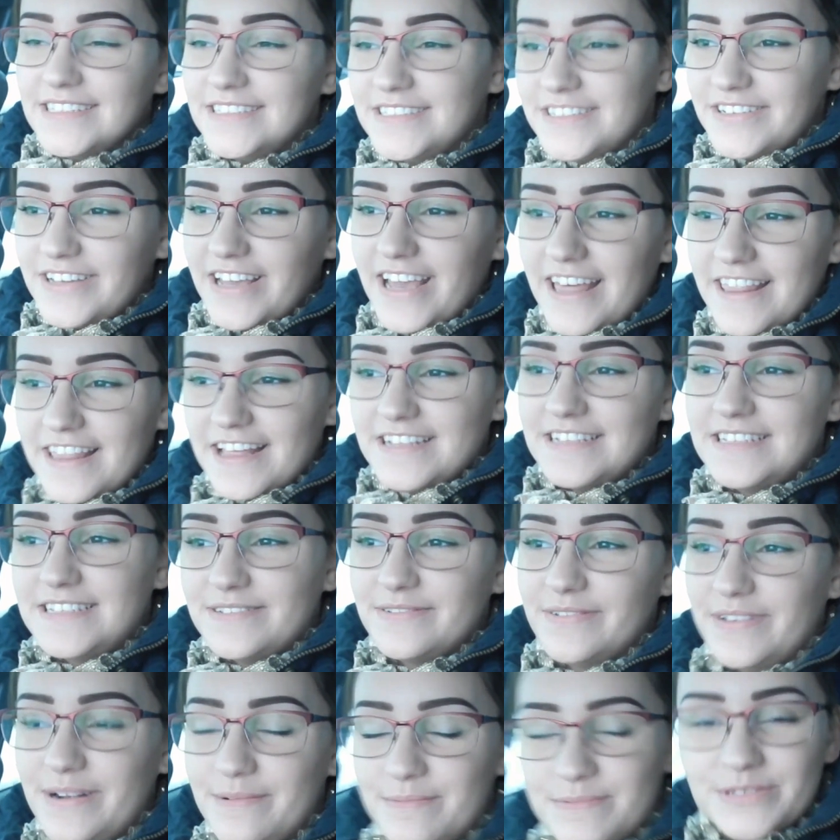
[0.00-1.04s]
So yeah, that's
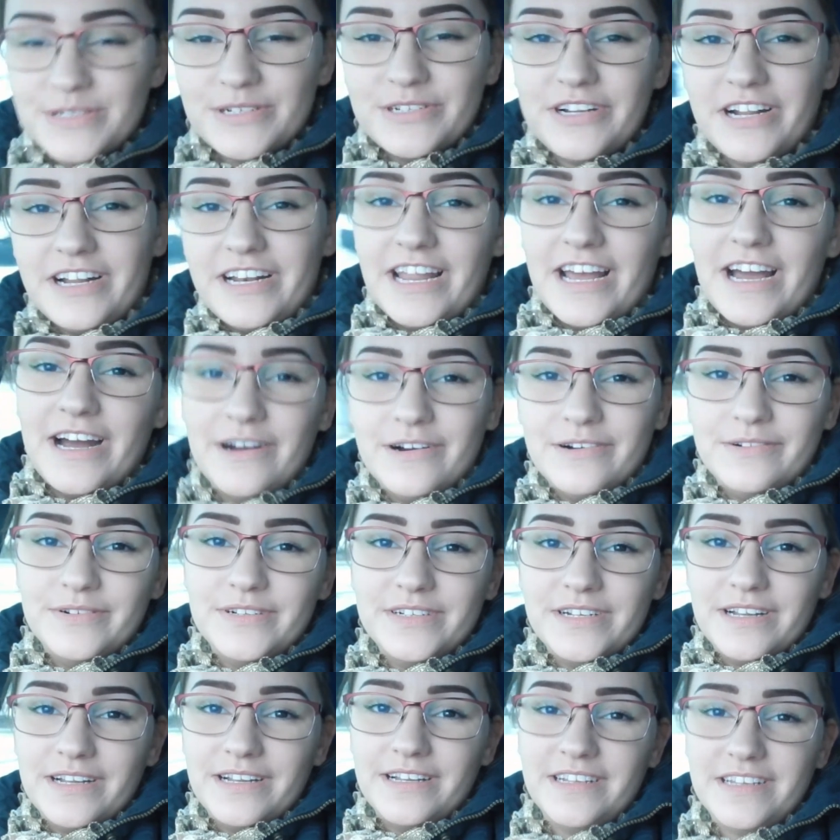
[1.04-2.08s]
what I'm doing right now.
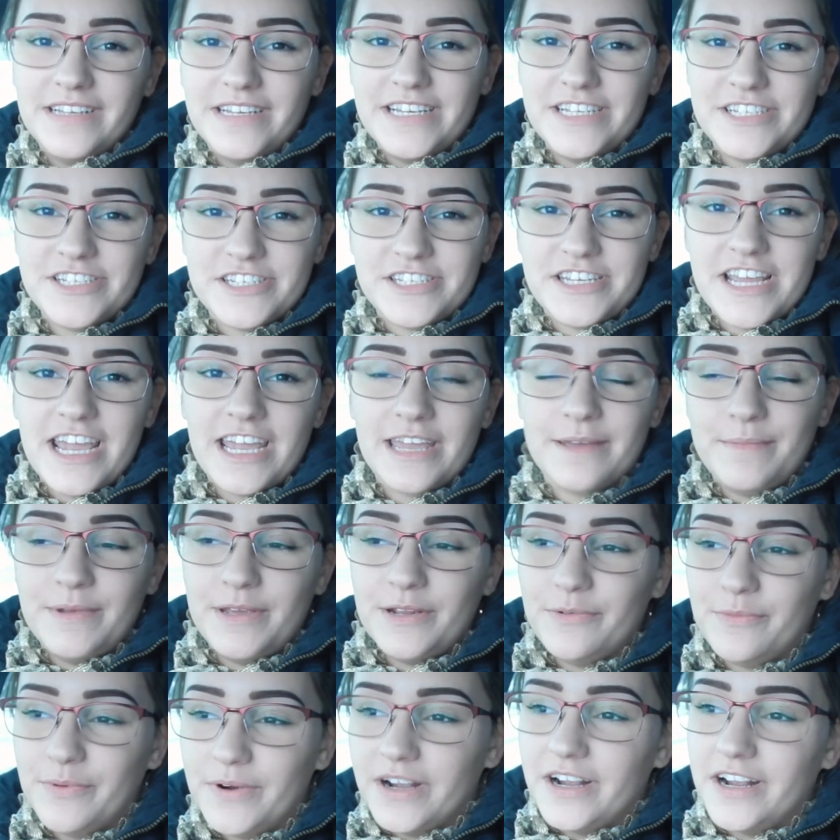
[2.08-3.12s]
He's just taking
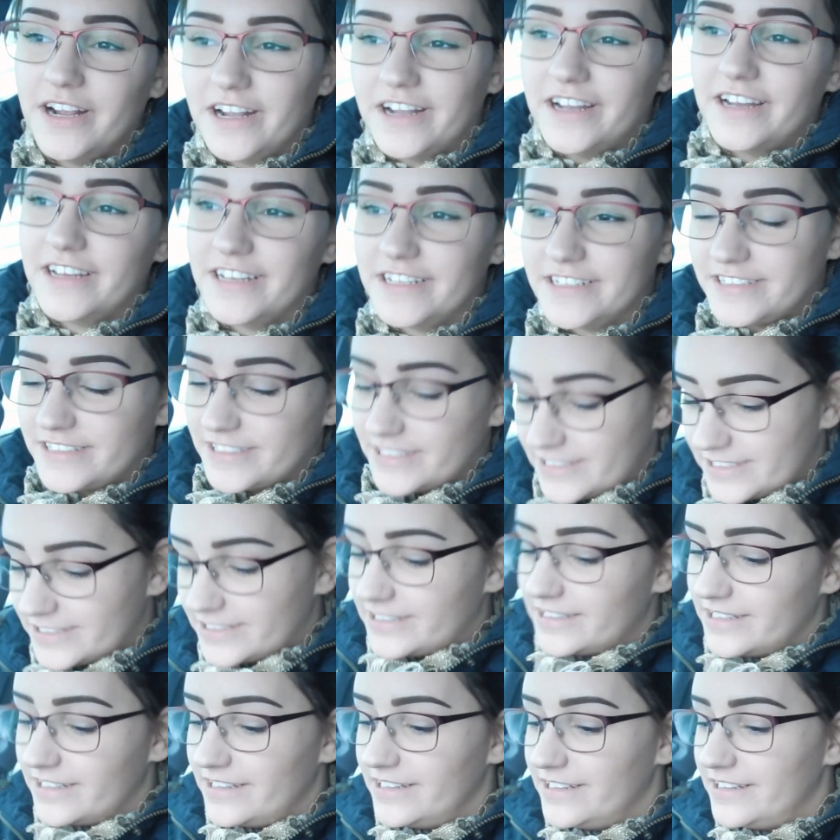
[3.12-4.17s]
me to work. It's
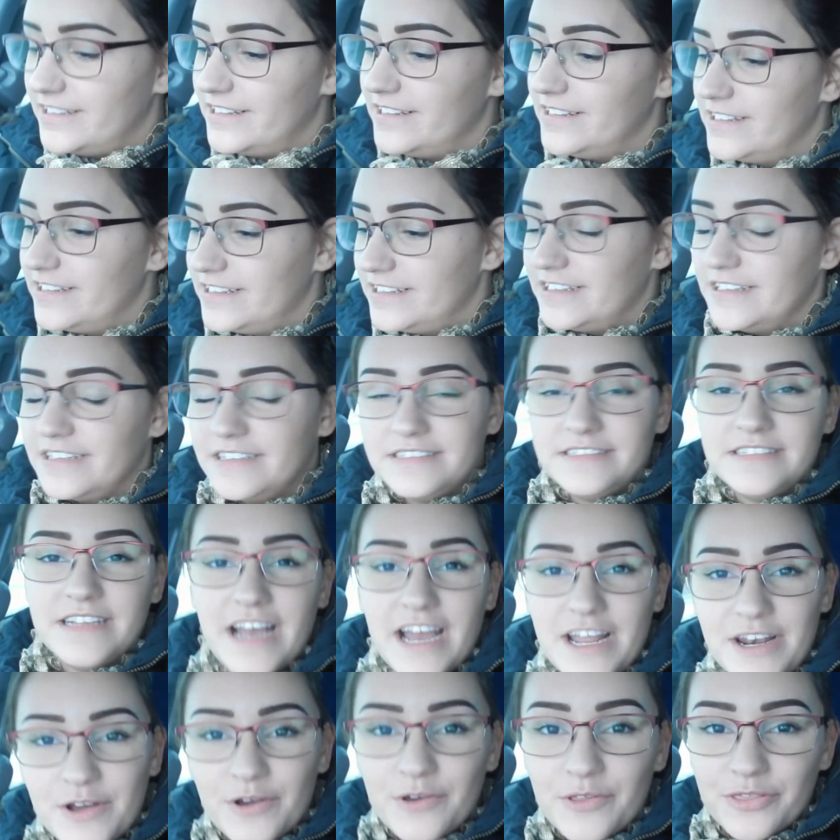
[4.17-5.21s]

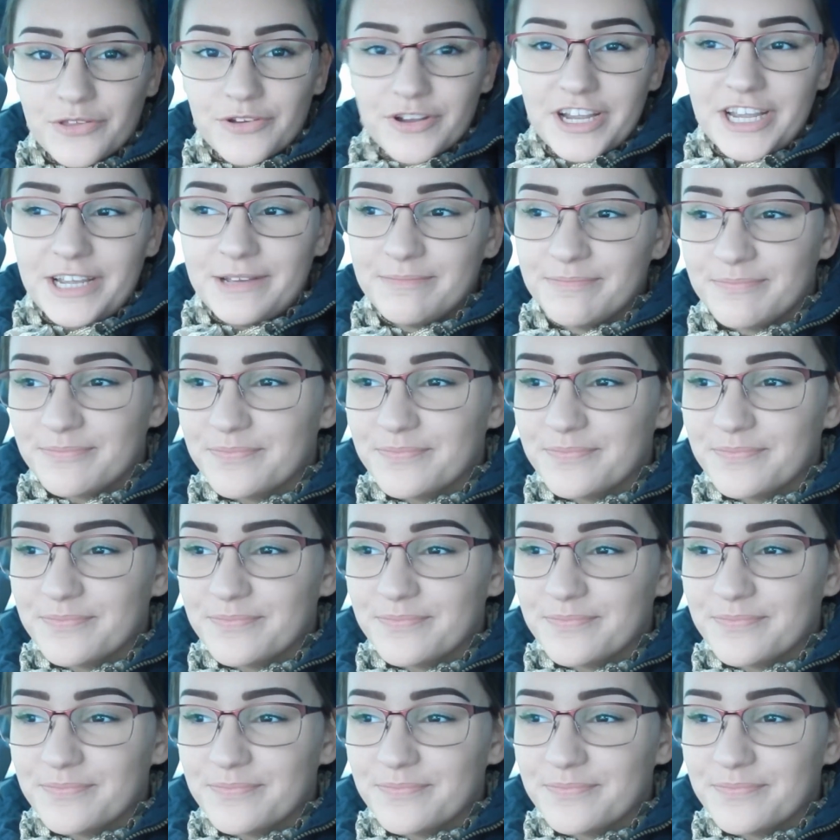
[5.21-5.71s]
9:03